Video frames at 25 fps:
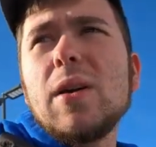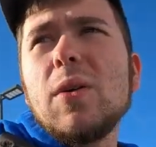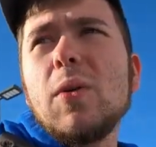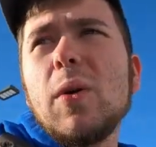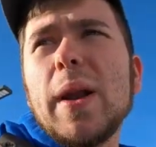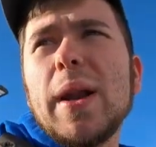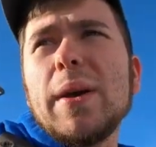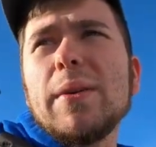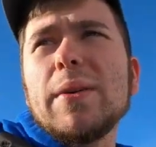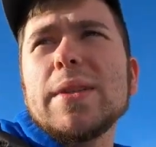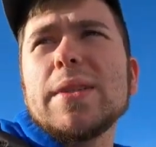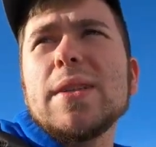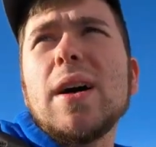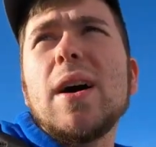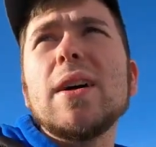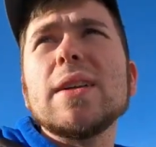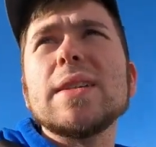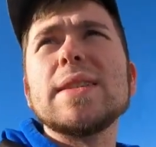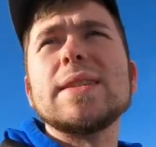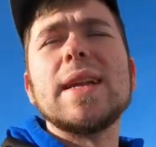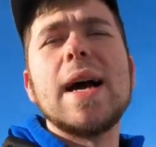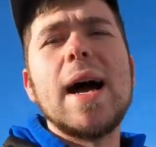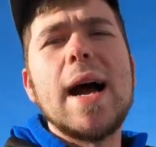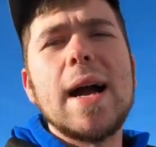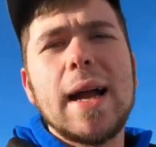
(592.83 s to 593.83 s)
when it was all
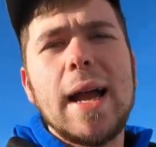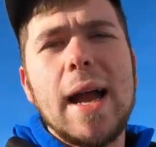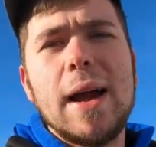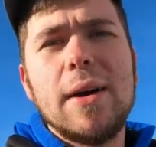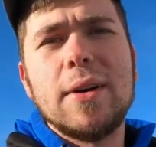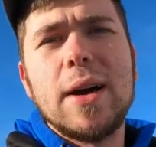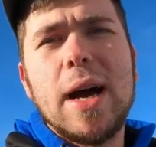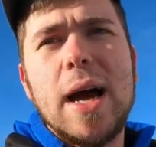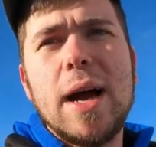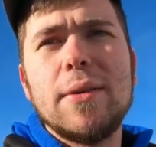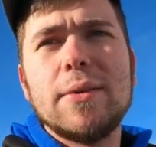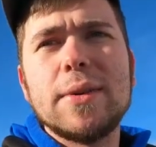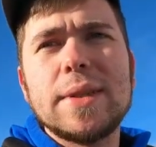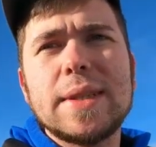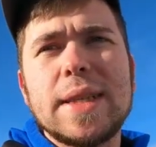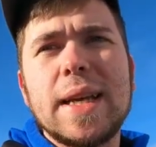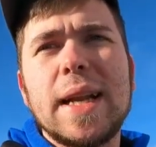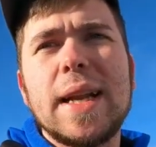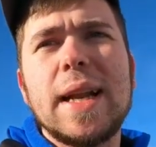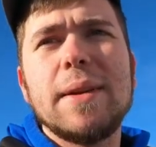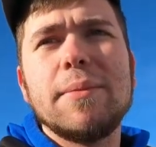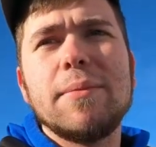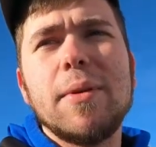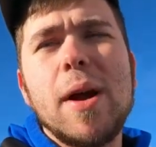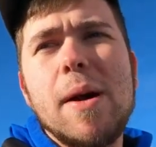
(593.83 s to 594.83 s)
stock, I was
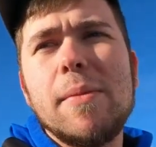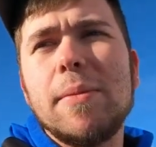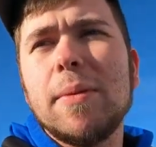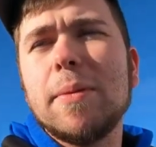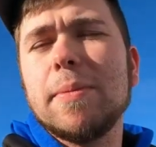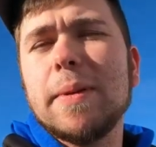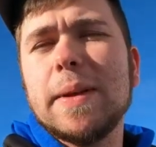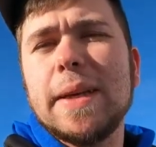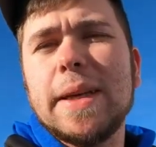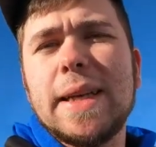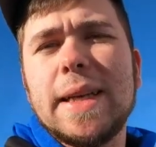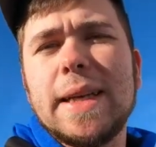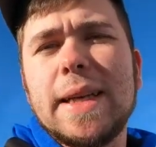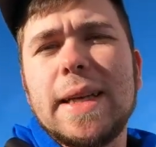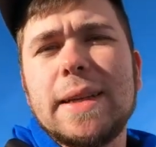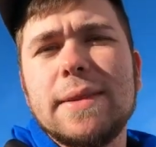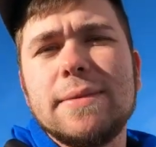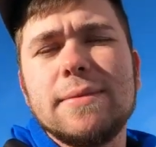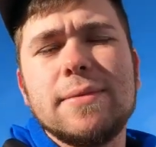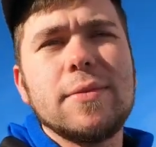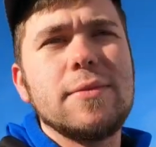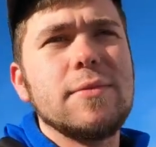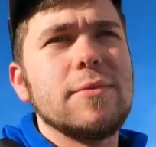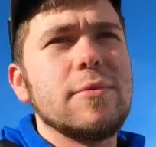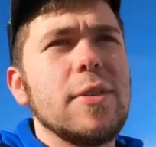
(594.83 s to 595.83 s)
getting
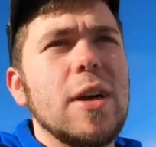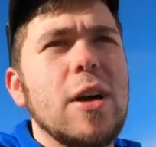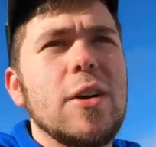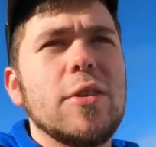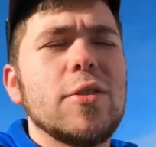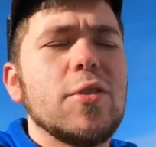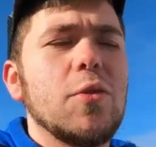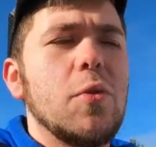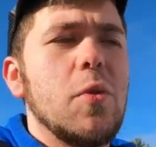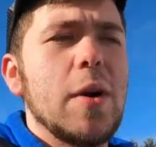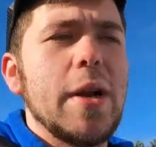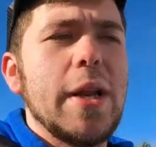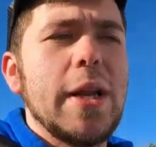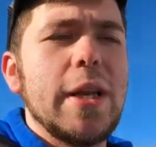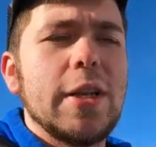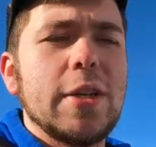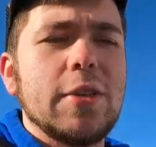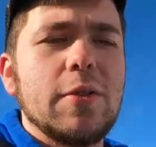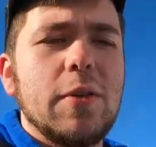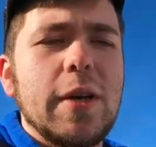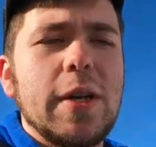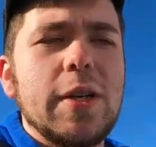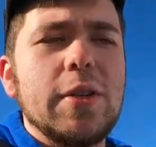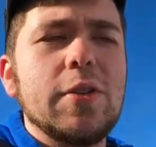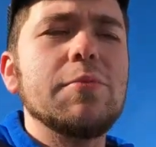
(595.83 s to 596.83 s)
probably around 20 to
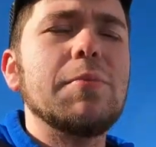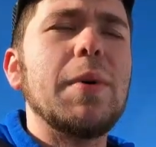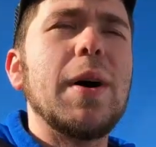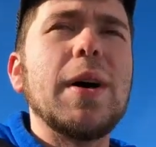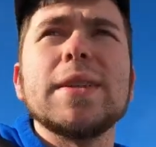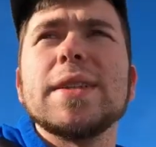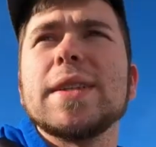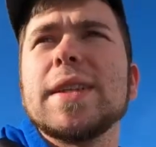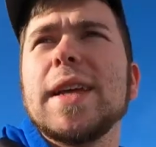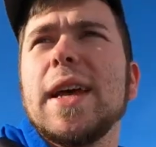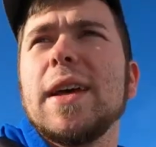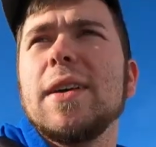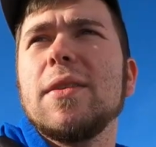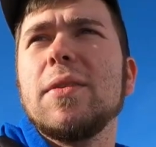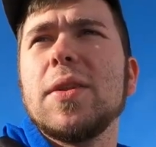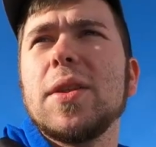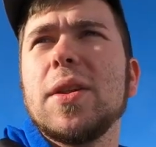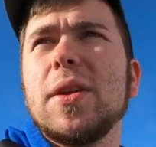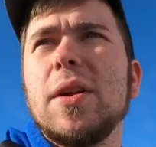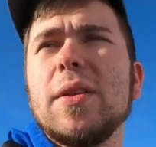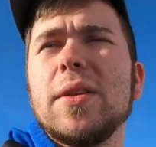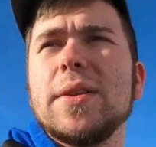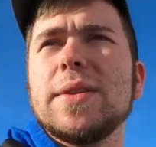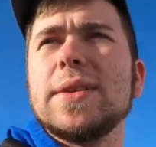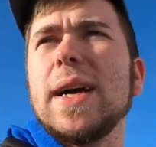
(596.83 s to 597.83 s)
22 miles a gallon with
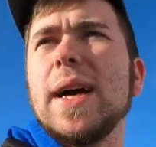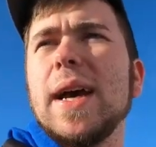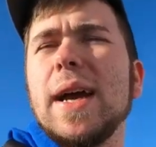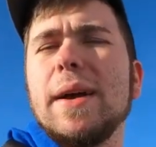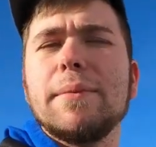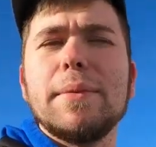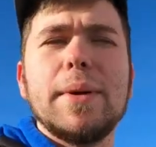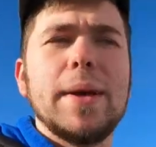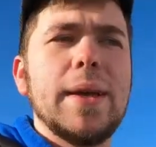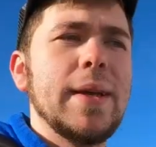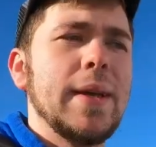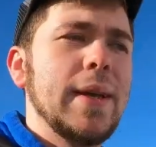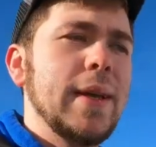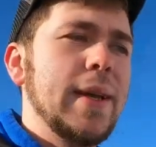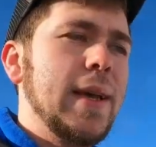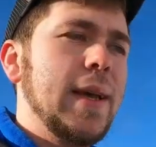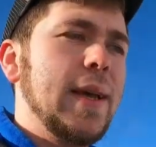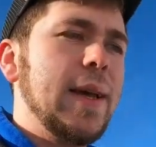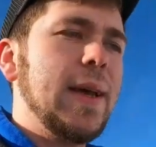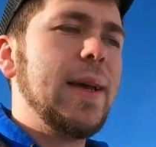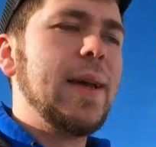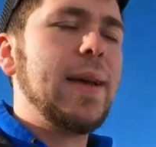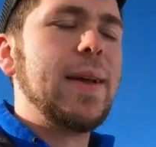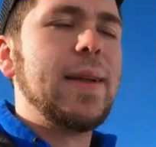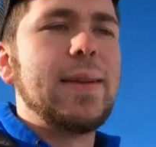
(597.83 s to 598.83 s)
it all the time.
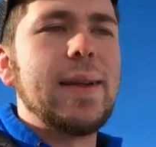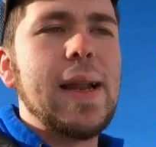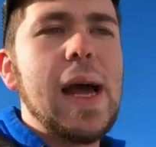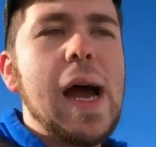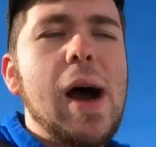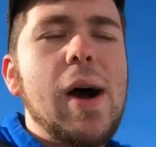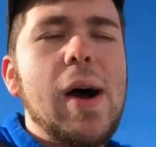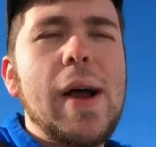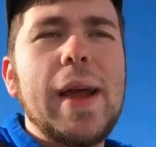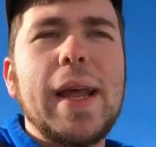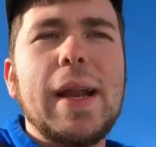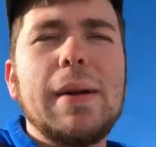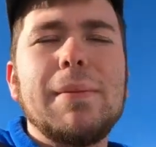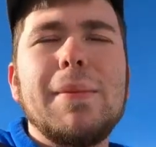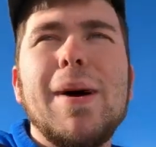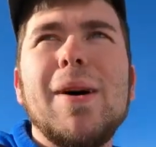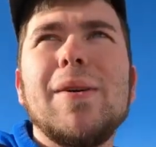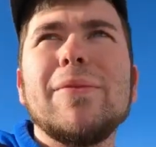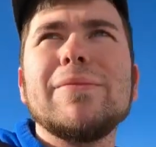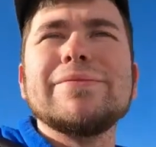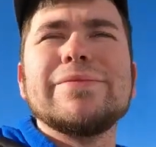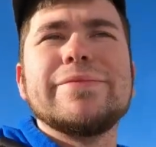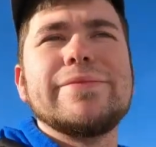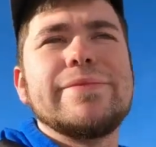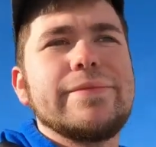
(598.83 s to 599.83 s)
Now I get
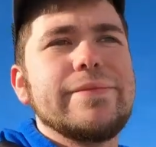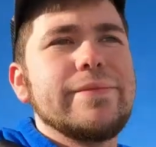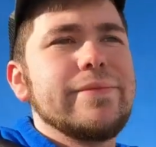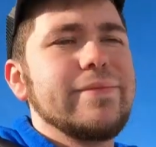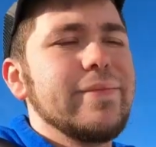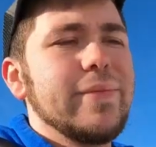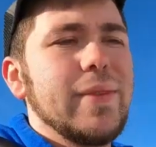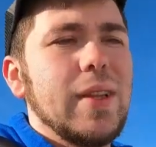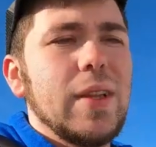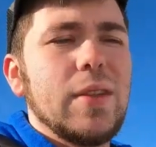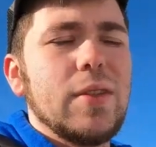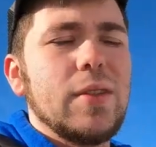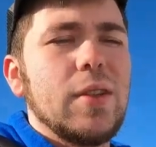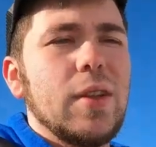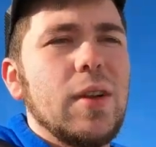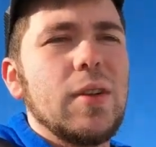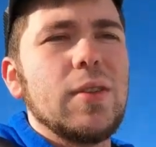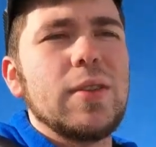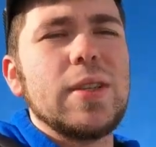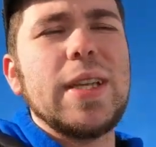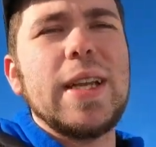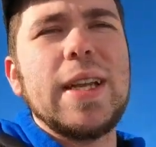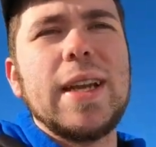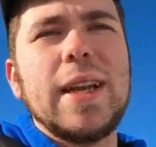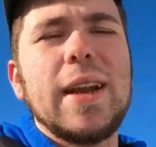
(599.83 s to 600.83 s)
about
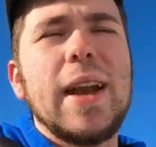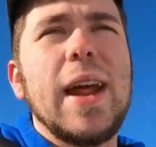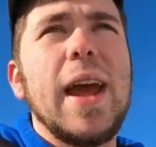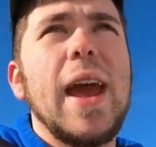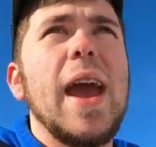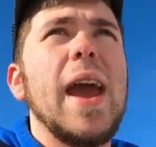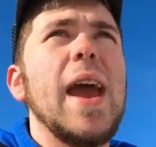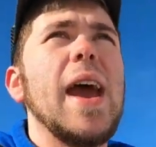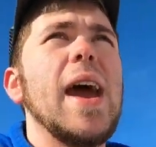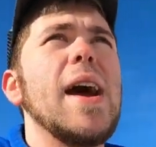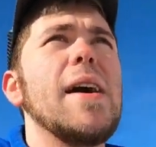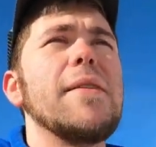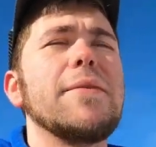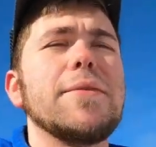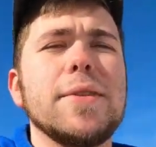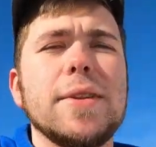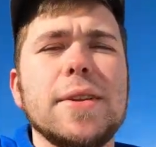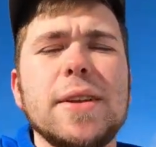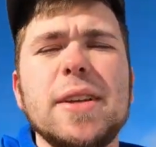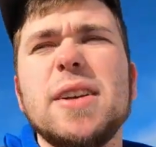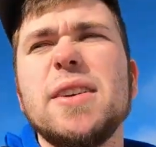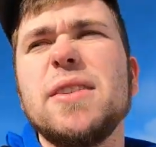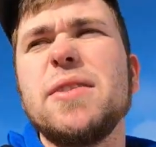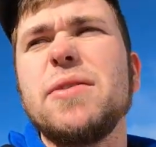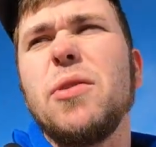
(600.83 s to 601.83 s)
13 and a half
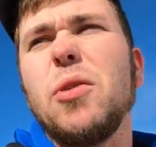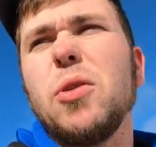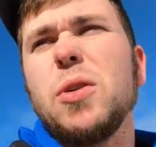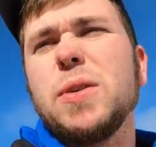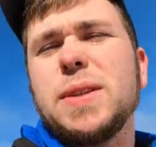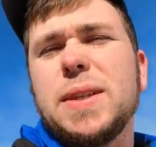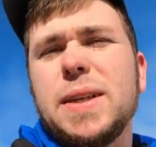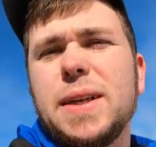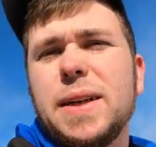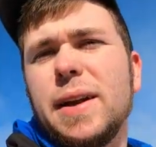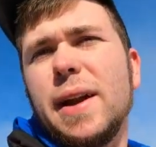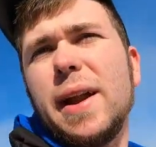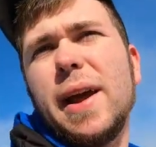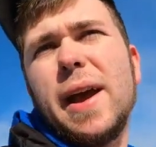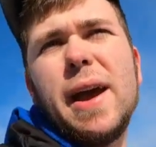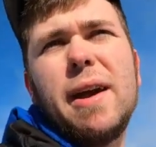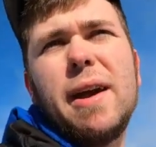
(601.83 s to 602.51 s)
to 14 and a